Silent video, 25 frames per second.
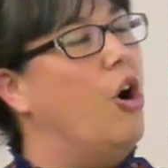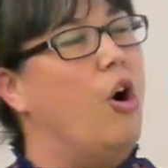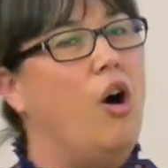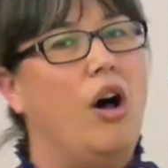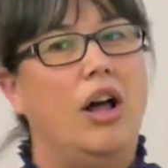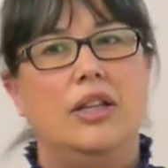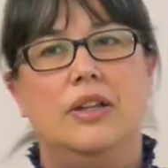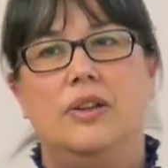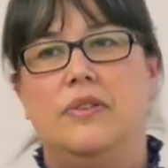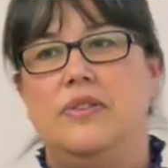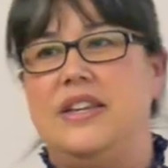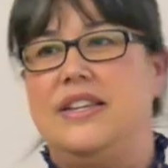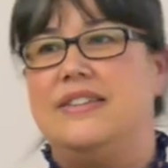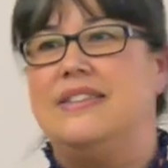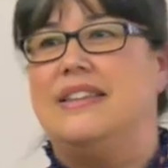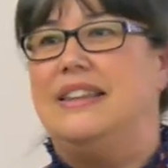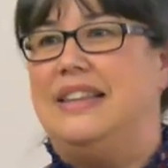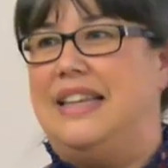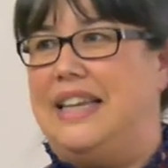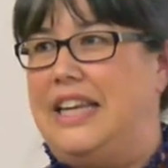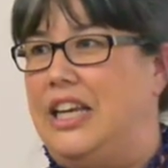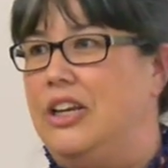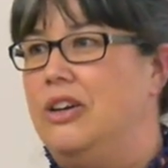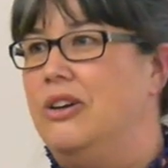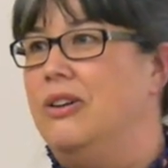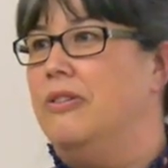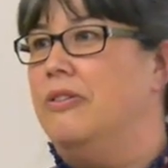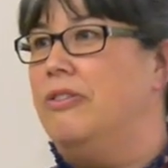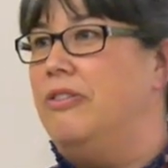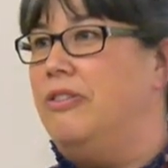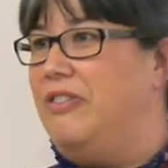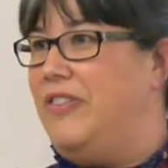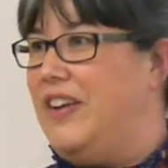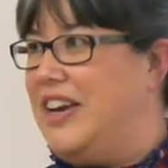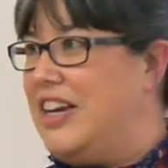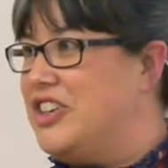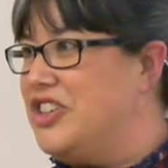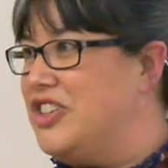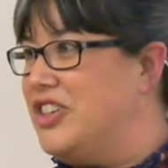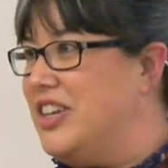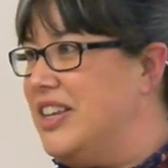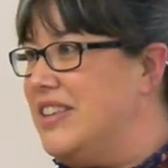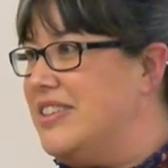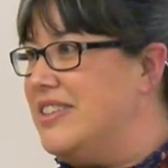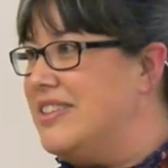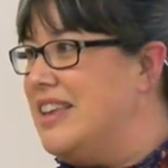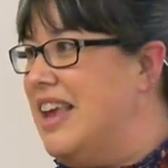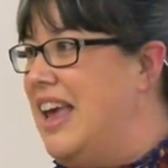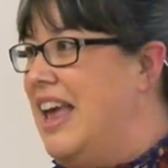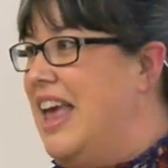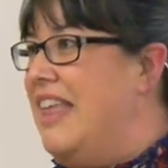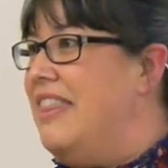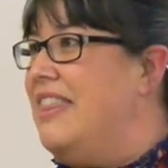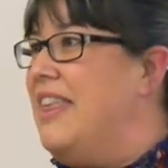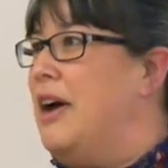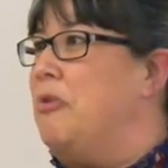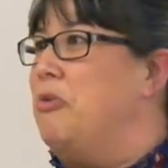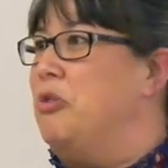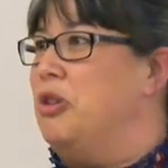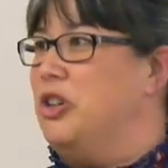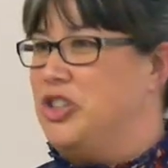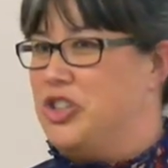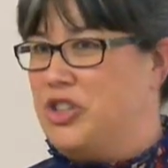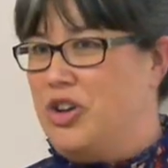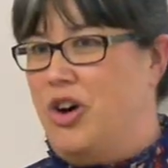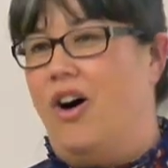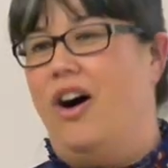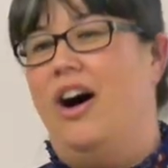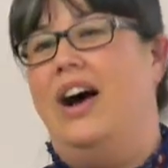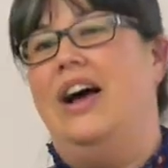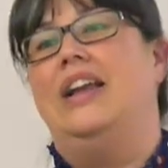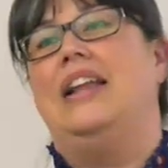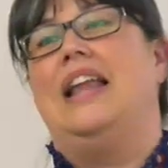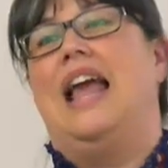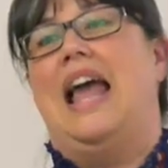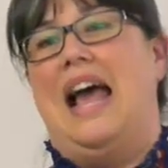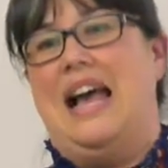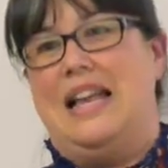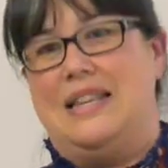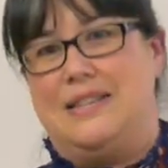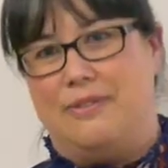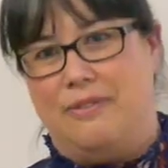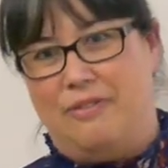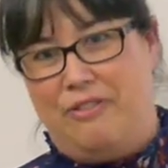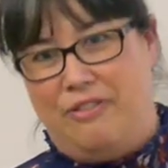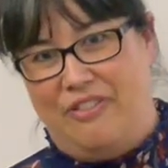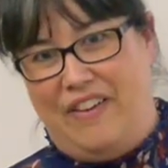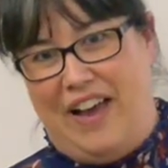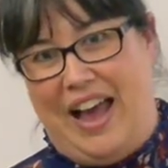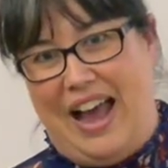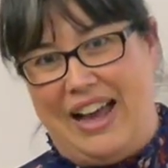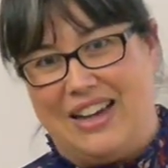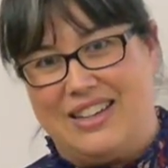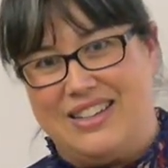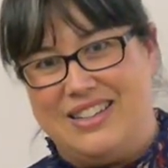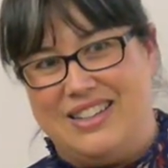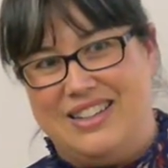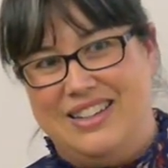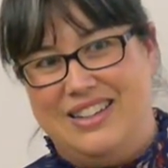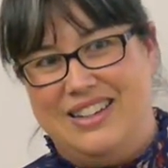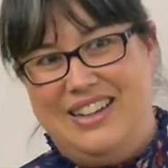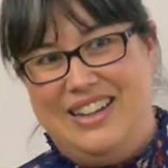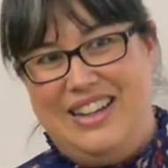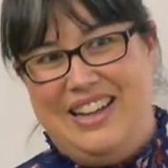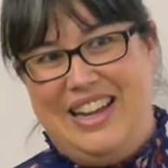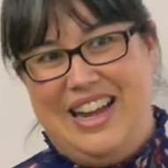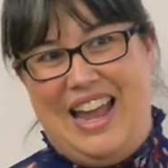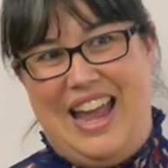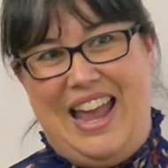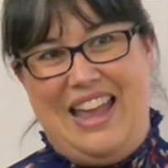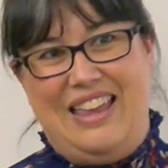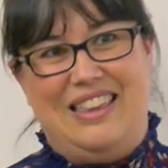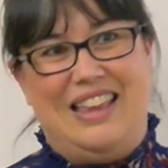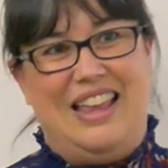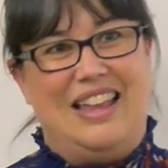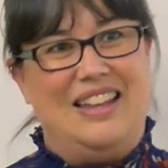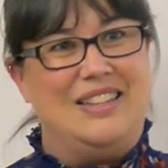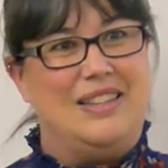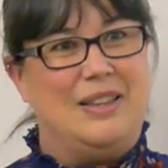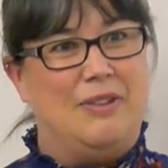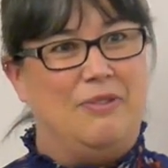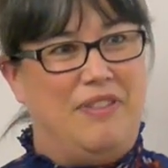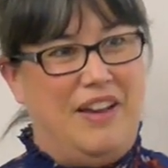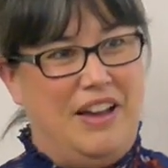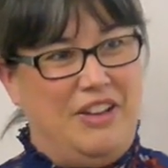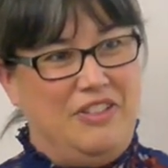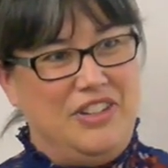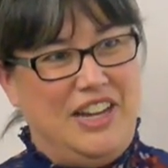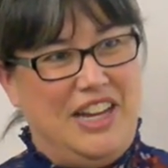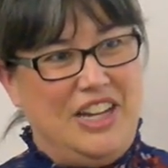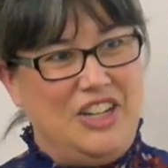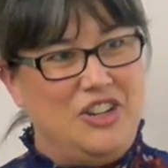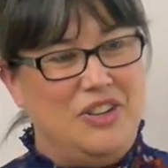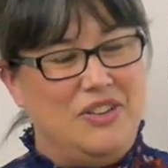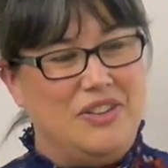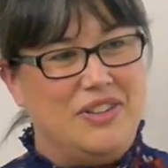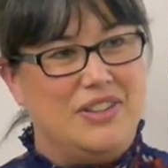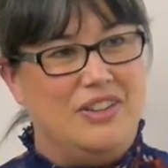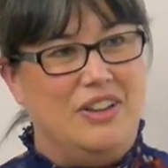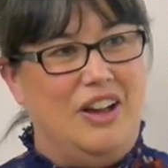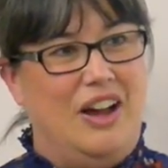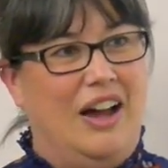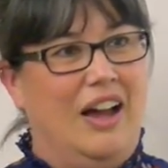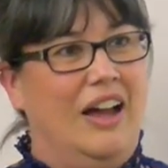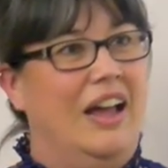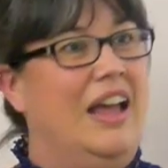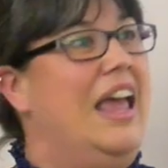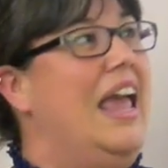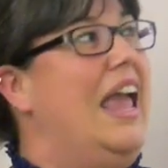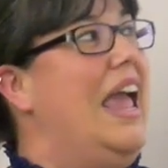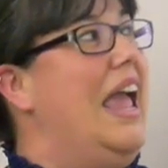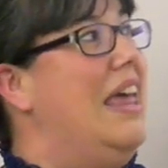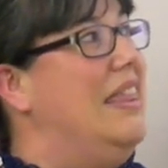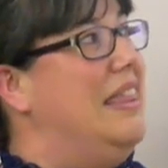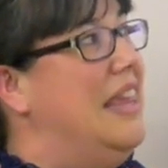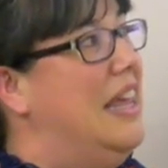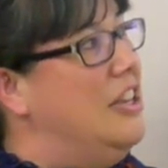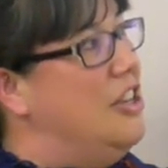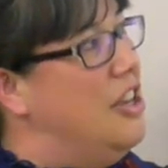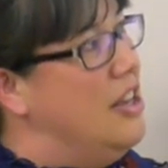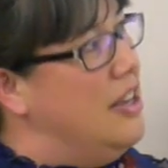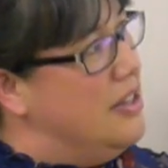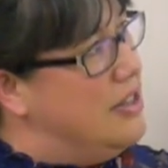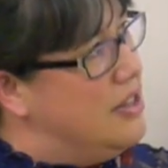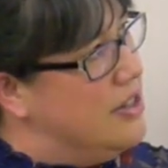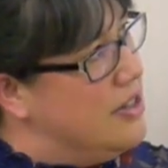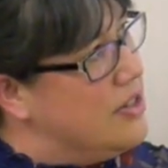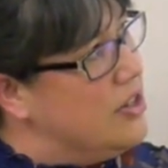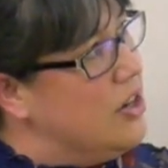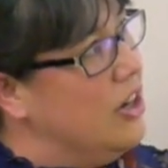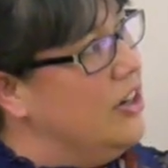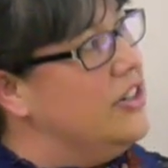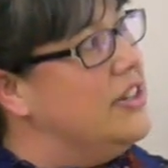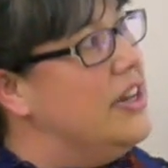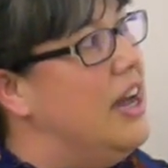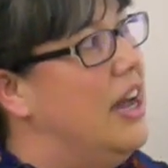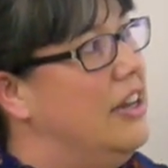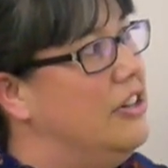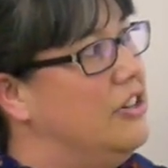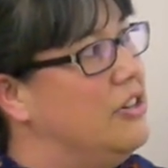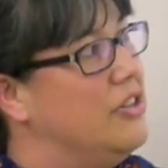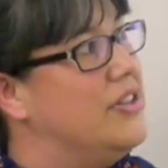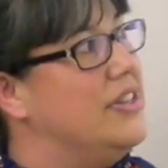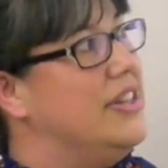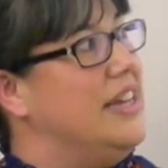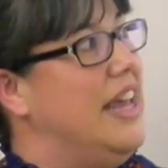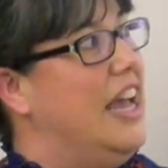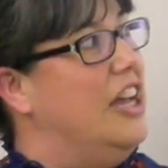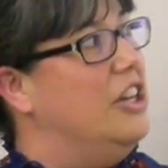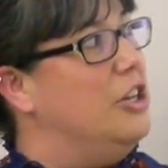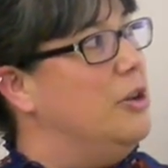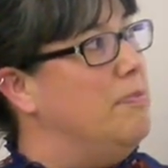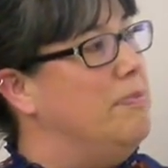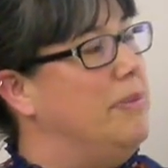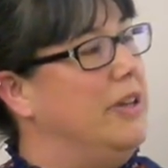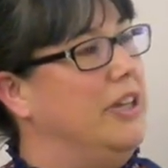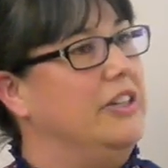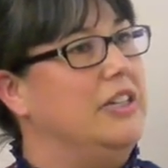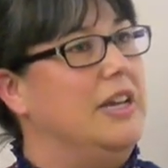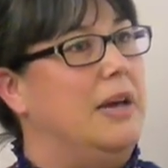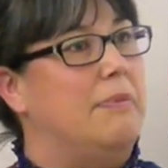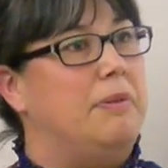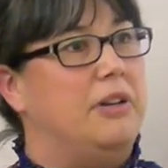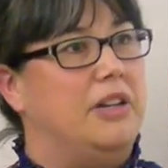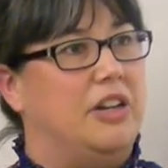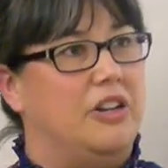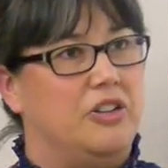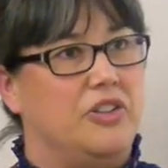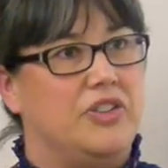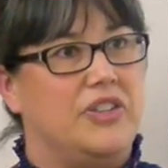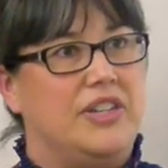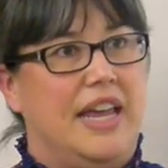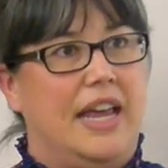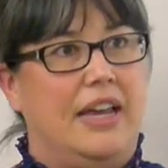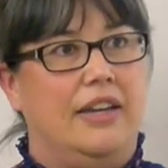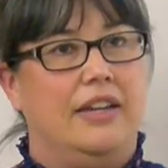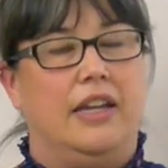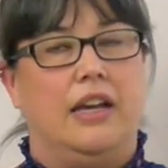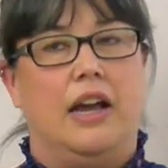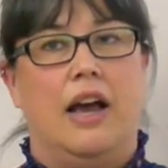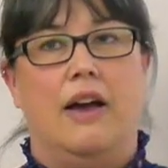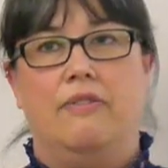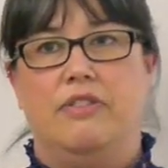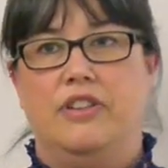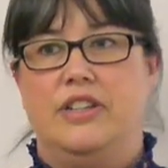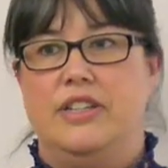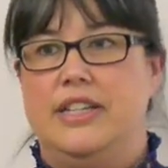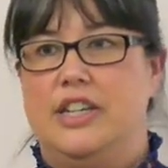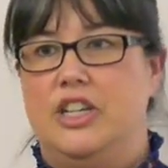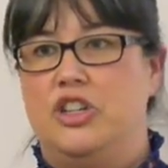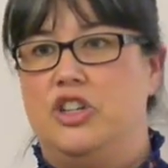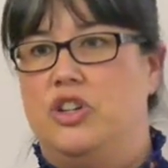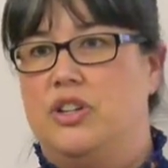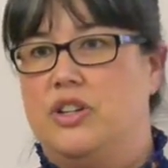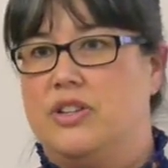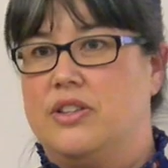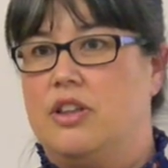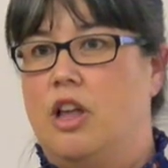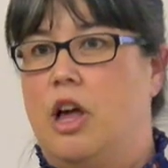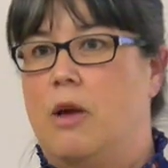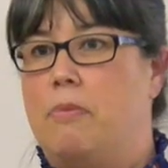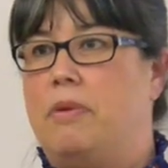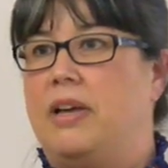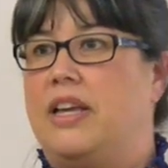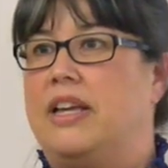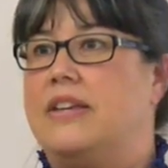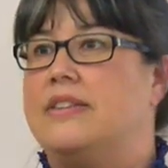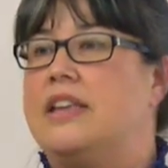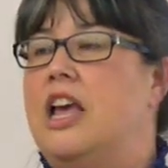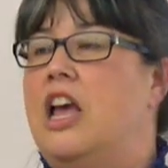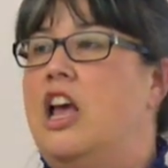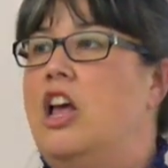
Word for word: all of these legal fictions that we're taught as fact and as the foundations law, and then to start to understand and build up an understanding of indigenous law because